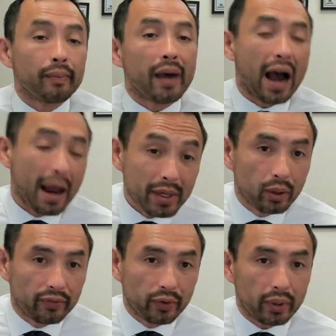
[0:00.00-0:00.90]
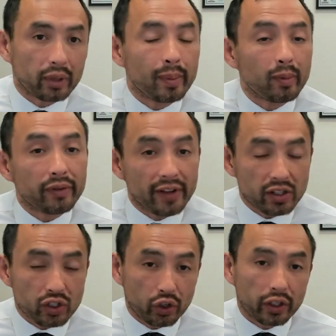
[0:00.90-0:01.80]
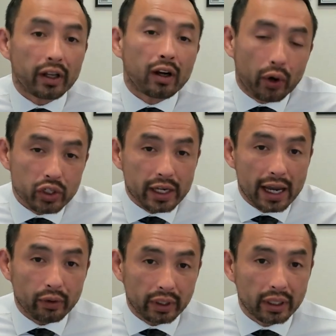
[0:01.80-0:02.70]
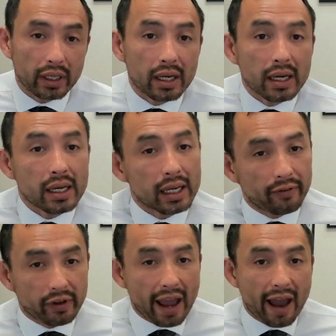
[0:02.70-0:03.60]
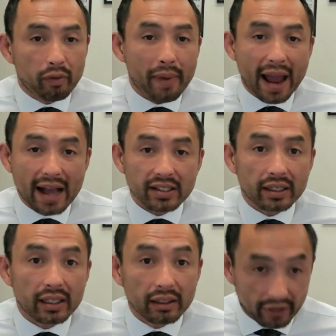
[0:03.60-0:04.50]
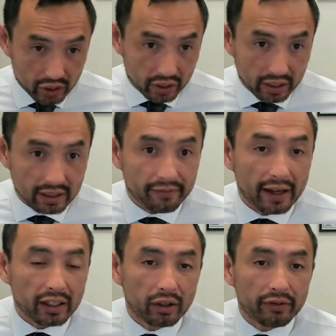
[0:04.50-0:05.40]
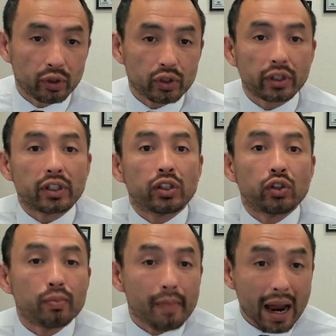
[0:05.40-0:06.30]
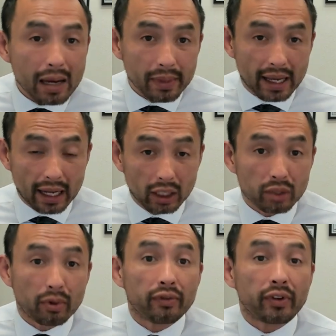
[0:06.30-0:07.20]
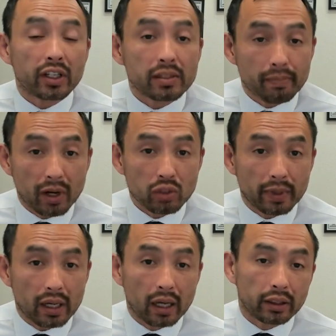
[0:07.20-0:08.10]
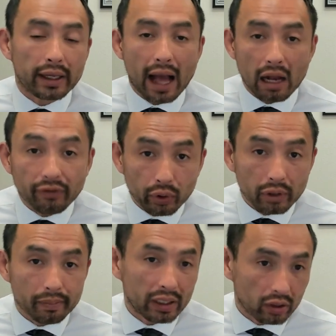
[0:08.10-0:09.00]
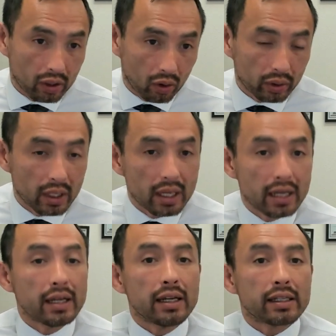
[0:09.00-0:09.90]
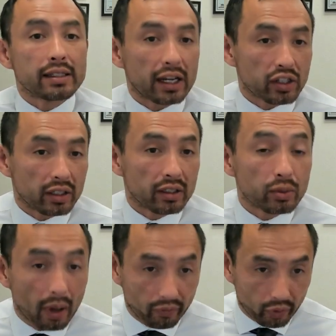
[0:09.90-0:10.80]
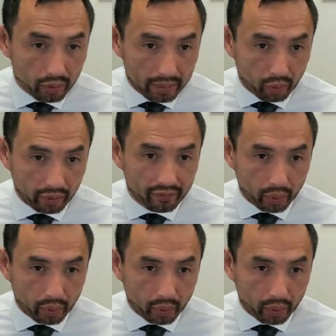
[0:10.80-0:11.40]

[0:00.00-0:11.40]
I'm Hieu, a criminal defense attorney in Orange County. If you have a past conviction that's affecting your future, you might be eligible for an expungement under California Penal Code Section 1203.4.